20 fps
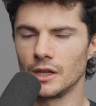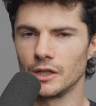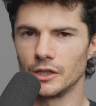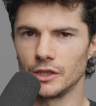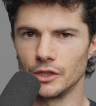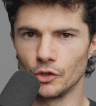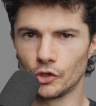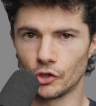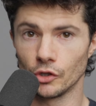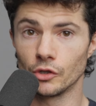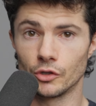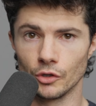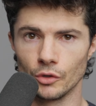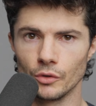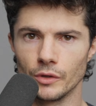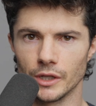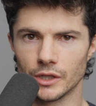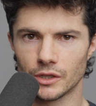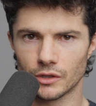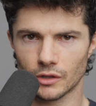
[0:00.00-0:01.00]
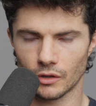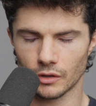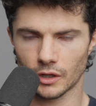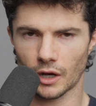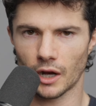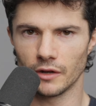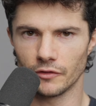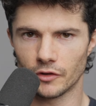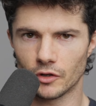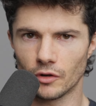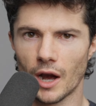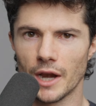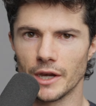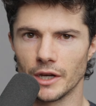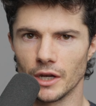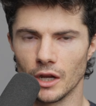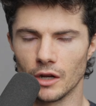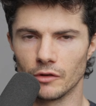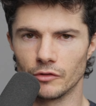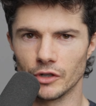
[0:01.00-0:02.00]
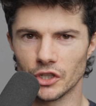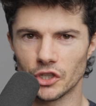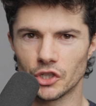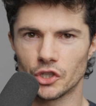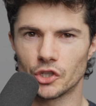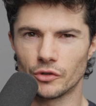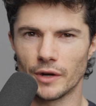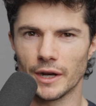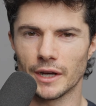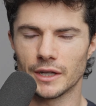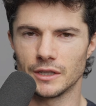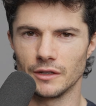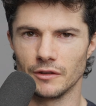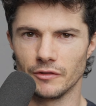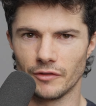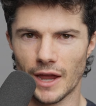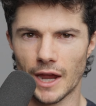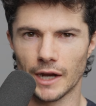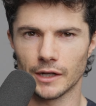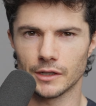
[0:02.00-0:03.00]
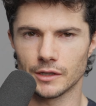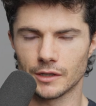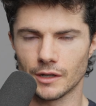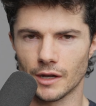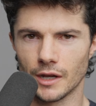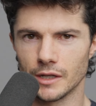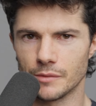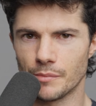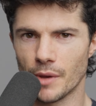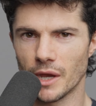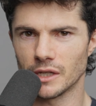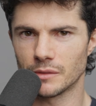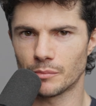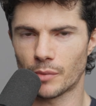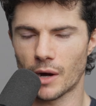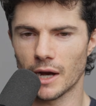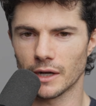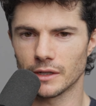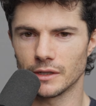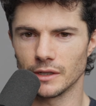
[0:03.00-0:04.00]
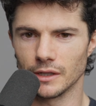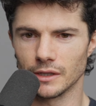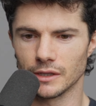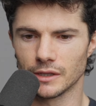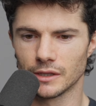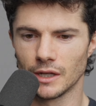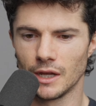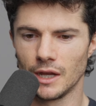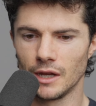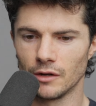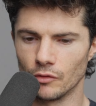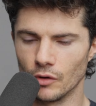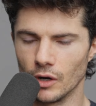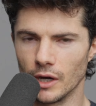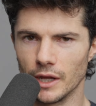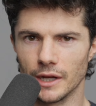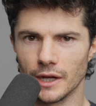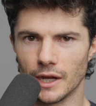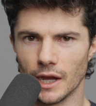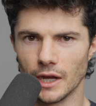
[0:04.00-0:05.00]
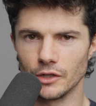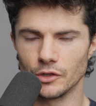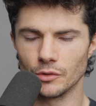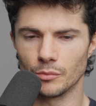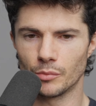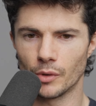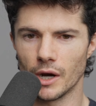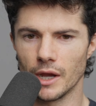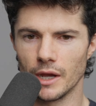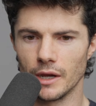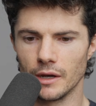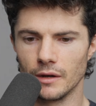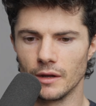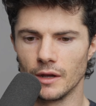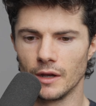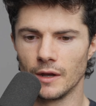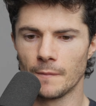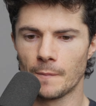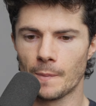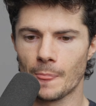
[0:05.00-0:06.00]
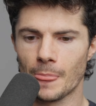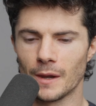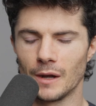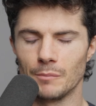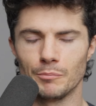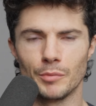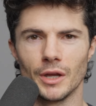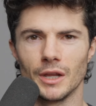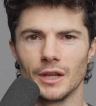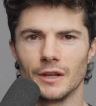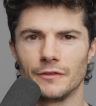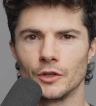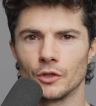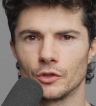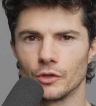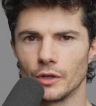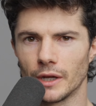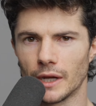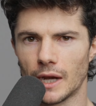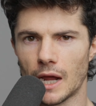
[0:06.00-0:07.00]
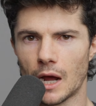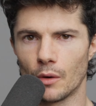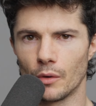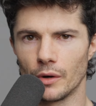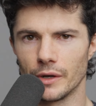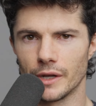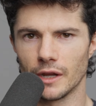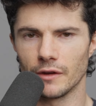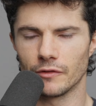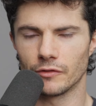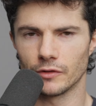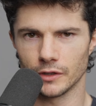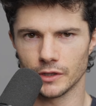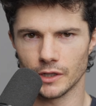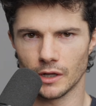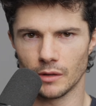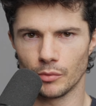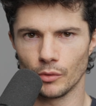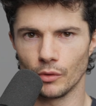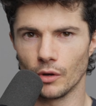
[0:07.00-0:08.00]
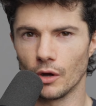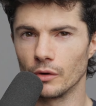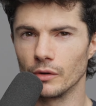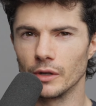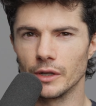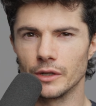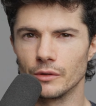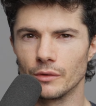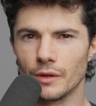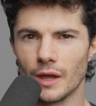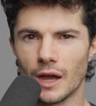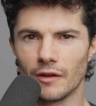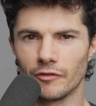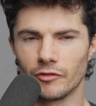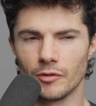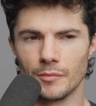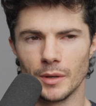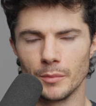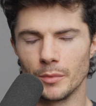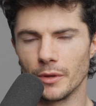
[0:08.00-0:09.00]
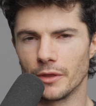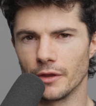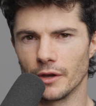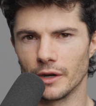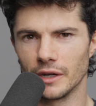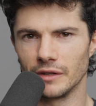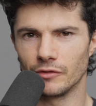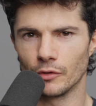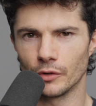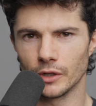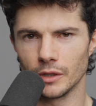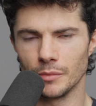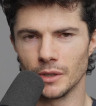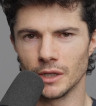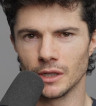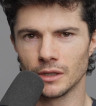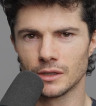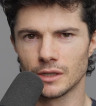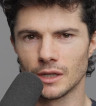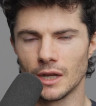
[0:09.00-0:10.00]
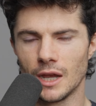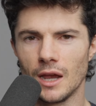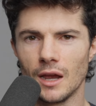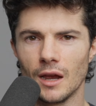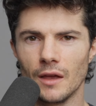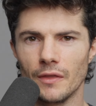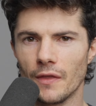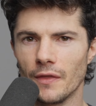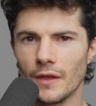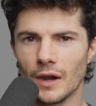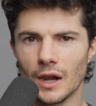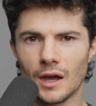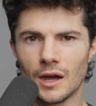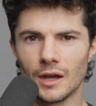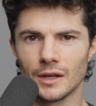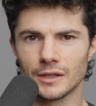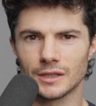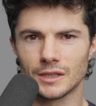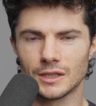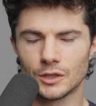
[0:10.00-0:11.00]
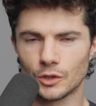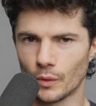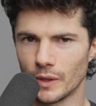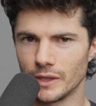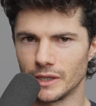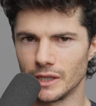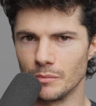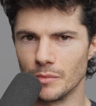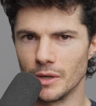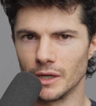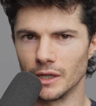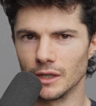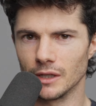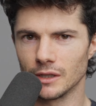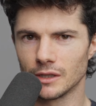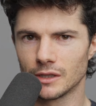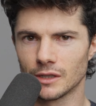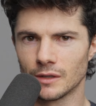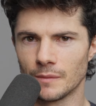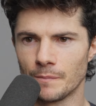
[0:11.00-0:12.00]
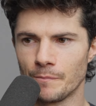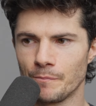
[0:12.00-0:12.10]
you should do this kind of granular, restrictive, exercise-based practice, really engage your brain. But if you're doing an hour a day, for example, only do that for maybe 30, 40 minutes. And then the last 20 minutes,